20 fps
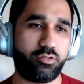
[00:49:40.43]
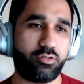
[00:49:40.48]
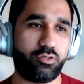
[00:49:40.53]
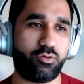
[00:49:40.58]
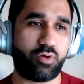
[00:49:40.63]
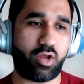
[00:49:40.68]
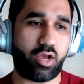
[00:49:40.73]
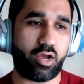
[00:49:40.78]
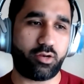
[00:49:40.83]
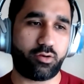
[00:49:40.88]

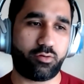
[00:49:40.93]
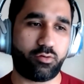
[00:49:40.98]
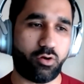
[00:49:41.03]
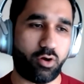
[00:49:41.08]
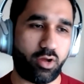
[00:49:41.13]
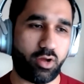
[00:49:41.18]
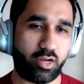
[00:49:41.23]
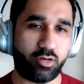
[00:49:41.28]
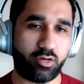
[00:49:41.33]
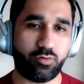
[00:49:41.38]
your ad
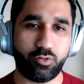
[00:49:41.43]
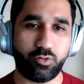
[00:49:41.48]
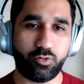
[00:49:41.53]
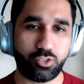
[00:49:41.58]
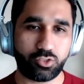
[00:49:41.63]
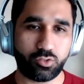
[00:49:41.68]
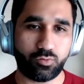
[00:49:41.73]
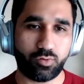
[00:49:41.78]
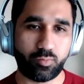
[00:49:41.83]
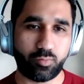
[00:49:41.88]
ad will
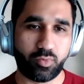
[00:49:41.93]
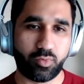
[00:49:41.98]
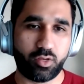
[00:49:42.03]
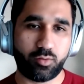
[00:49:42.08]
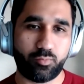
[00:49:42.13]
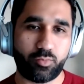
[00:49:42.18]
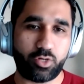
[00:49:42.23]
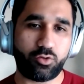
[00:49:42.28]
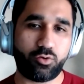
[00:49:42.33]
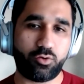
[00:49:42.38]
show up
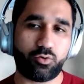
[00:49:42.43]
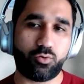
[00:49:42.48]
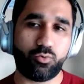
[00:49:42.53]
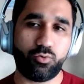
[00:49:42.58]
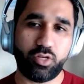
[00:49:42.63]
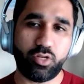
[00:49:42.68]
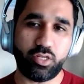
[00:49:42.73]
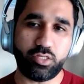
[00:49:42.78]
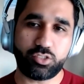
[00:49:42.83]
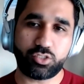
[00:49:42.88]
but you're
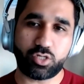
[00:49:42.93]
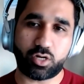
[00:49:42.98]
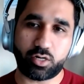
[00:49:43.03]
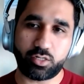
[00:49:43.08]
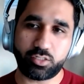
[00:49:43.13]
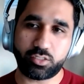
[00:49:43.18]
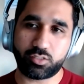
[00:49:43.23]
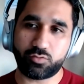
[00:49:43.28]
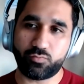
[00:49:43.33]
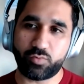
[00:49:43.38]
only
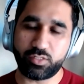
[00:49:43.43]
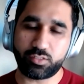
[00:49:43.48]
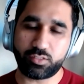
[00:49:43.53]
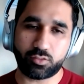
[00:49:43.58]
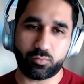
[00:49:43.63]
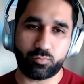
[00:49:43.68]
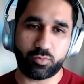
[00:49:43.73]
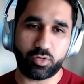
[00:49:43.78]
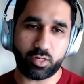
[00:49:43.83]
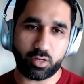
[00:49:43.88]
charged when
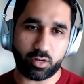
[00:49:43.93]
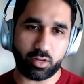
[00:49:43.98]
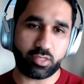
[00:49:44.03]
someone